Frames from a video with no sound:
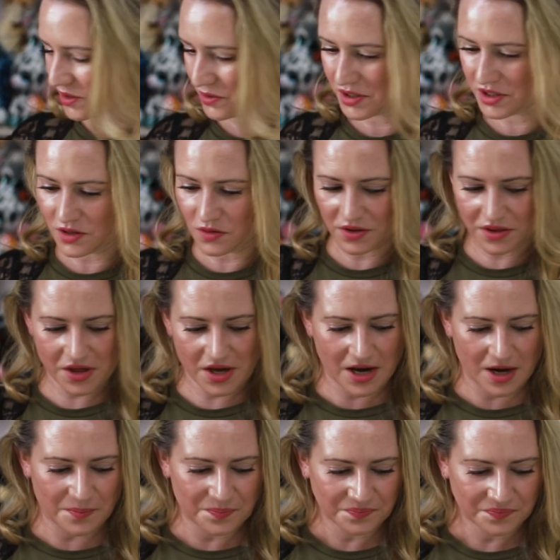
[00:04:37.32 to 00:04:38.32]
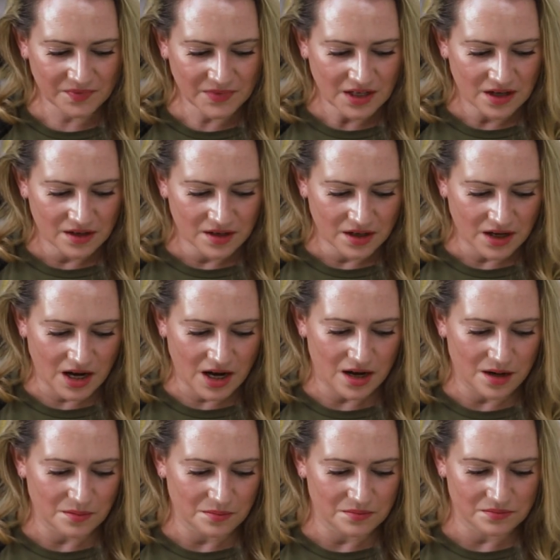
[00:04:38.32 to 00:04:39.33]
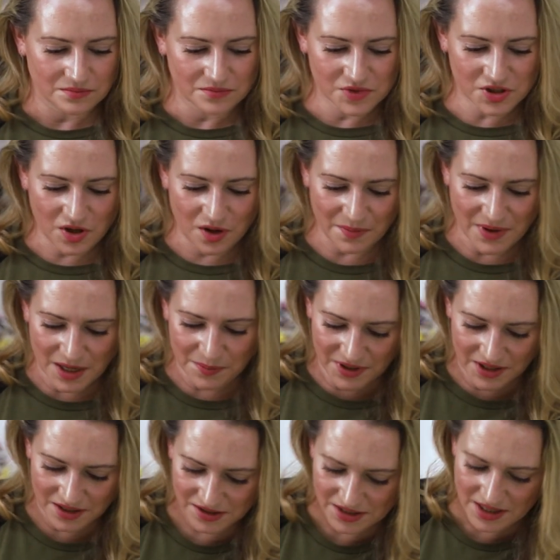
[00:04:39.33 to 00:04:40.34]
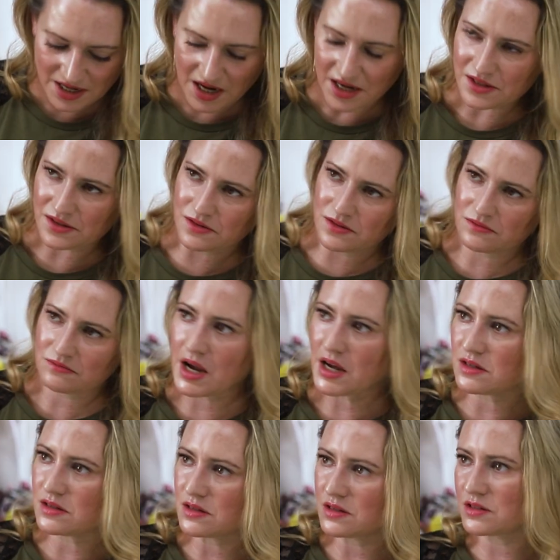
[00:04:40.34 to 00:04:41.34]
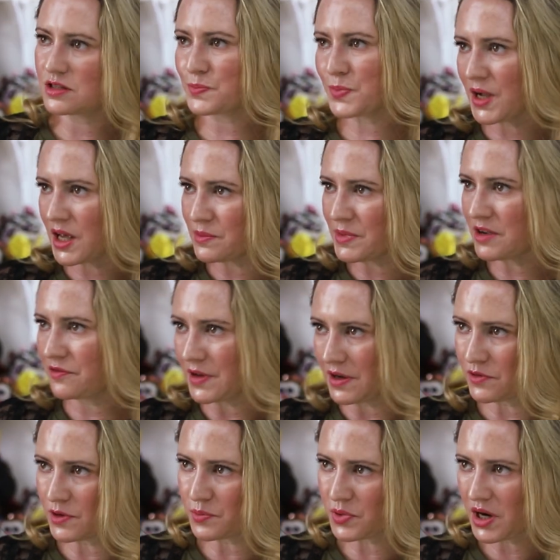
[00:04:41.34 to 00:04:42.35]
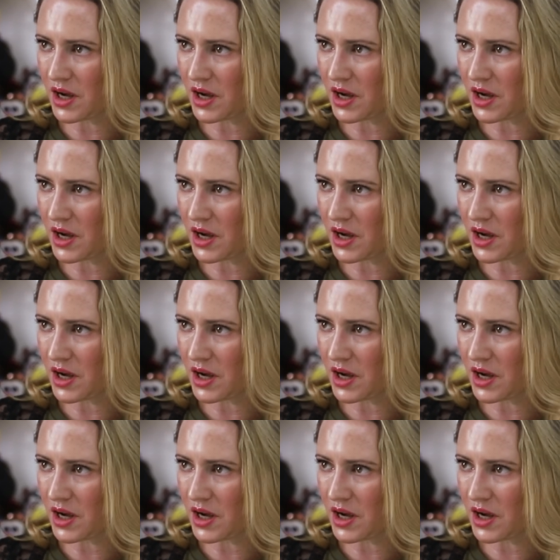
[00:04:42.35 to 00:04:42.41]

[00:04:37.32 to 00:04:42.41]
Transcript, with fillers: there we go with that. Um, so in my opinion, it's a nice essence, probably my favorite